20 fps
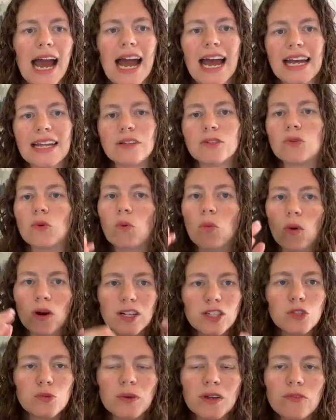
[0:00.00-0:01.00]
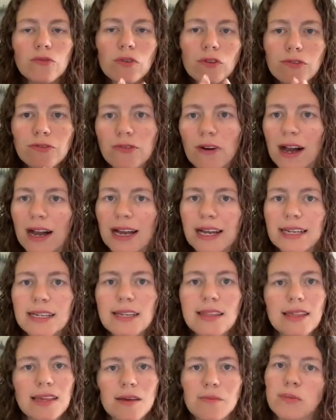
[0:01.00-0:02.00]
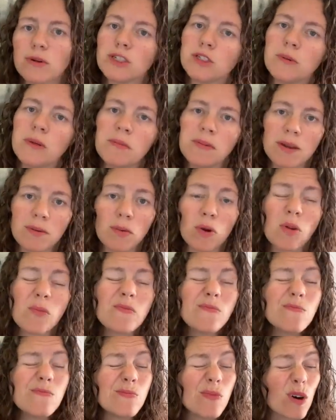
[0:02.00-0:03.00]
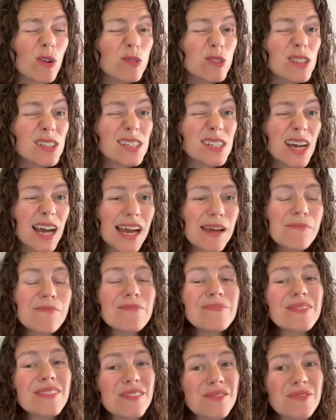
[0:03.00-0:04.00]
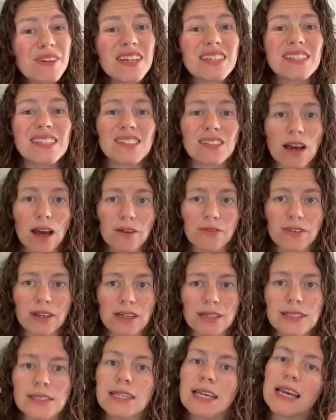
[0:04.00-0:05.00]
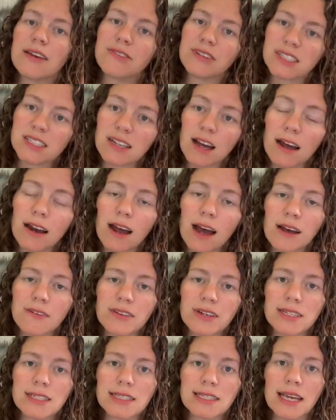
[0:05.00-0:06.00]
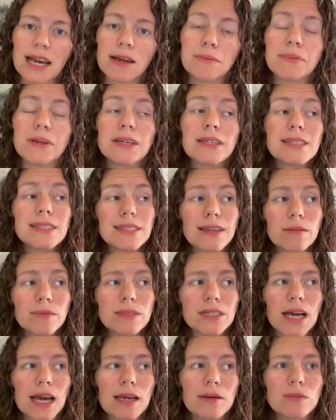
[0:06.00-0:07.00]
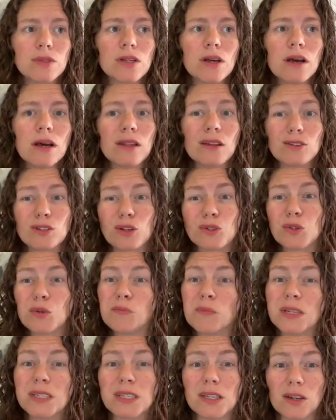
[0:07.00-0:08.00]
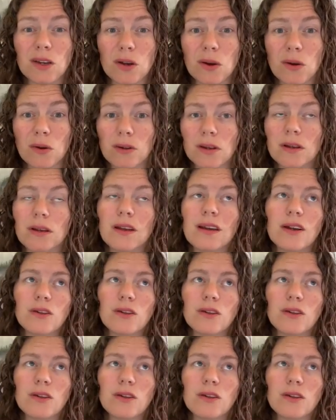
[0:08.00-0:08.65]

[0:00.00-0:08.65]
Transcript: And once we refine the input to be minimal, most of the time, the fix is obvious. If it's not obvious yet, because sometimes there's also missing code.